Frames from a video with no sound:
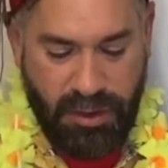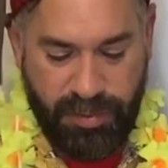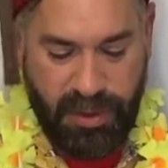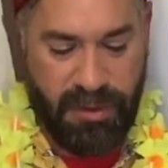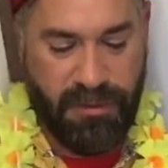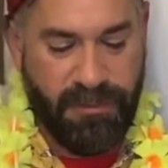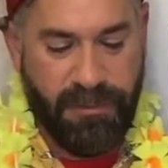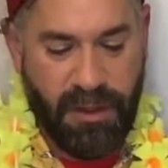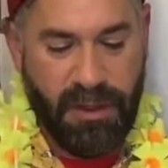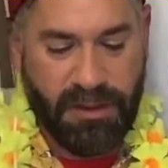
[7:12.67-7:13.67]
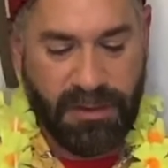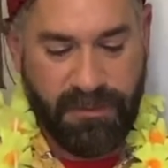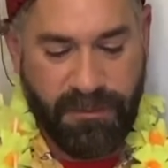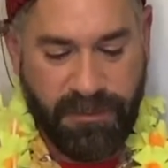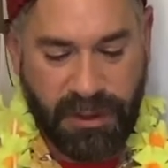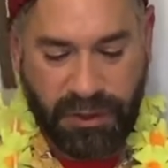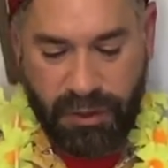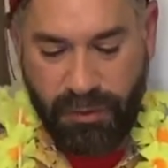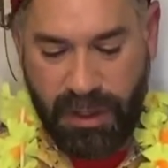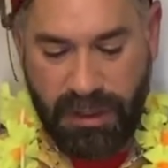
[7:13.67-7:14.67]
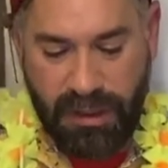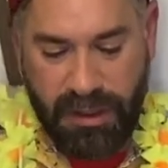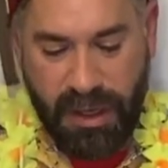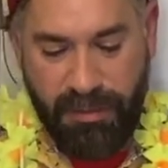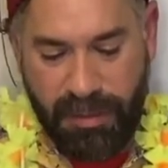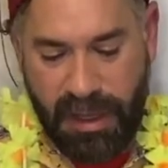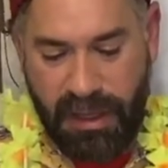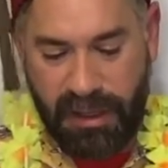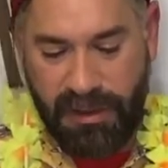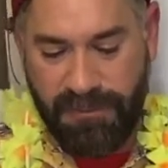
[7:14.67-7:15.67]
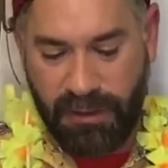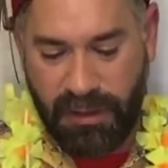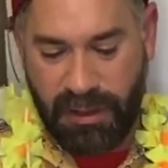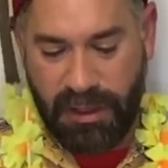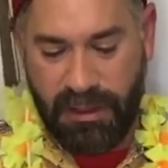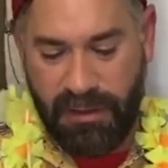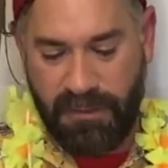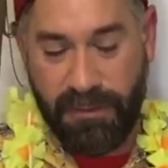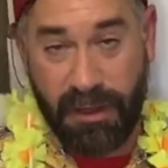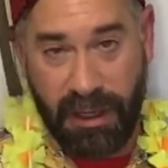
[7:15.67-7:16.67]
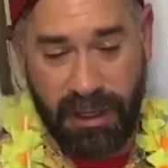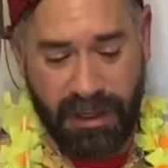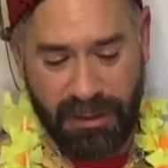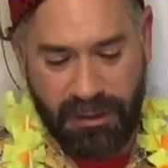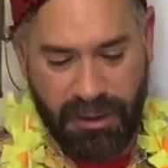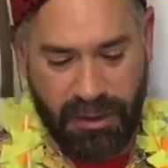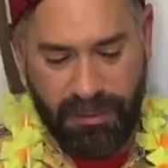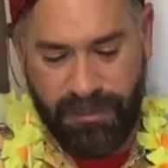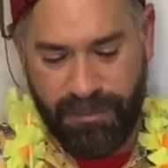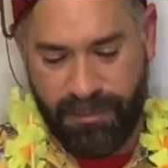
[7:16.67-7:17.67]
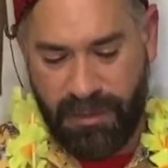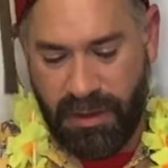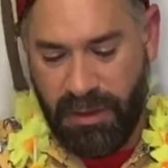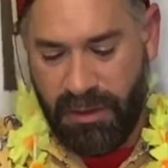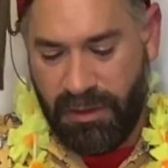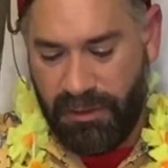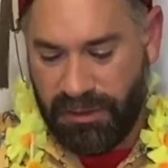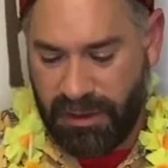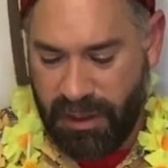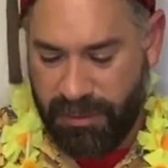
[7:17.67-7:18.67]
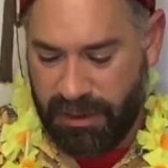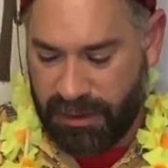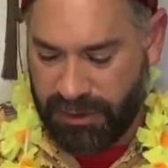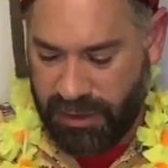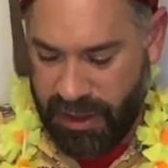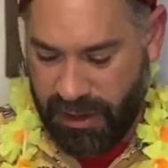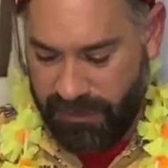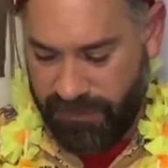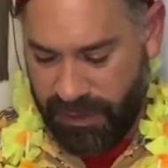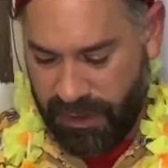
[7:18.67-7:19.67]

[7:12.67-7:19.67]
bit of some fresh grated nutmeg, if you can get it. If you can't, you know, use the nutmeg that you have.